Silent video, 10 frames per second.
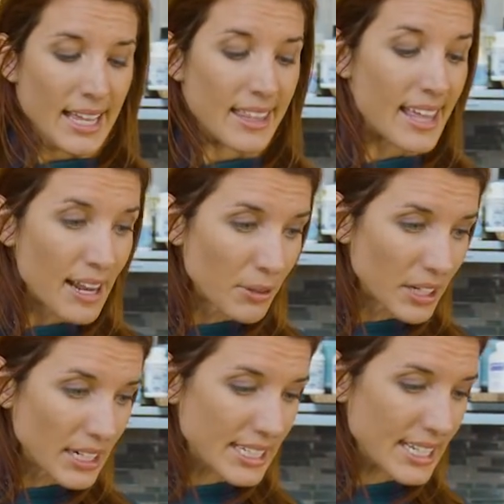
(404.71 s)
Then we're
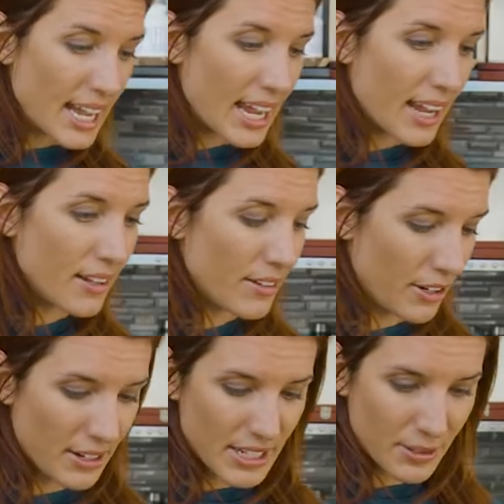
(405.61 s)
gonna say,
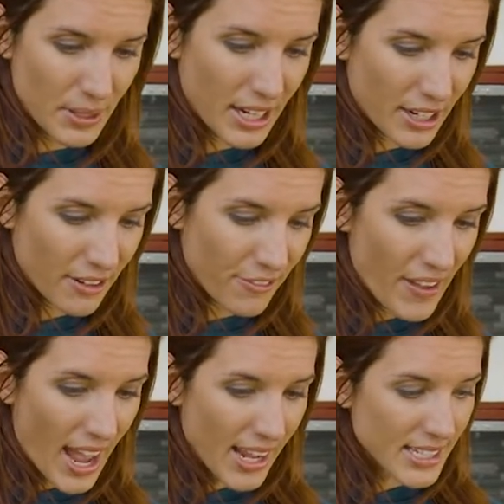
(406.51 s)
all right, so we got our
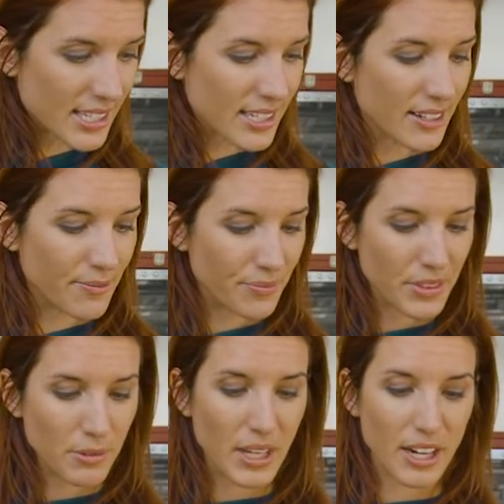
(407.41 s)
fats,
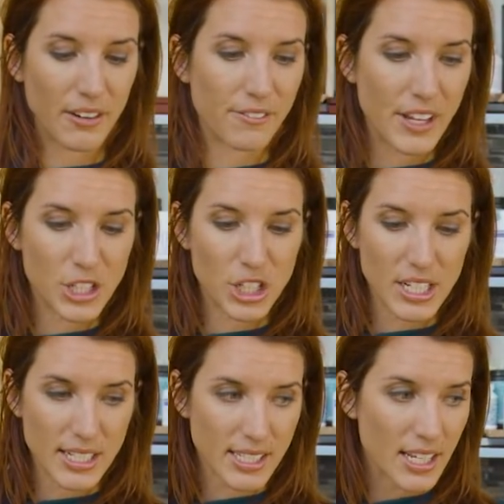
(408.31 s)
we got our
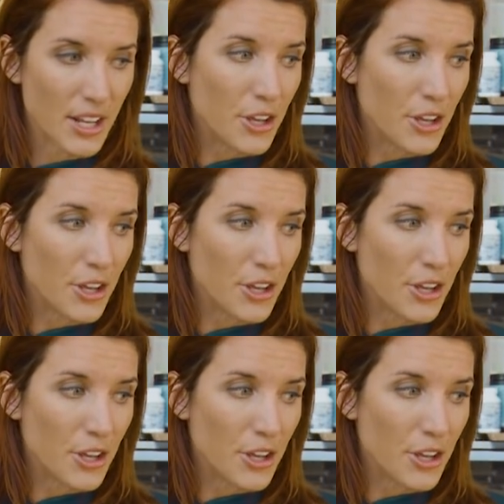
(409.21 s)
veggies,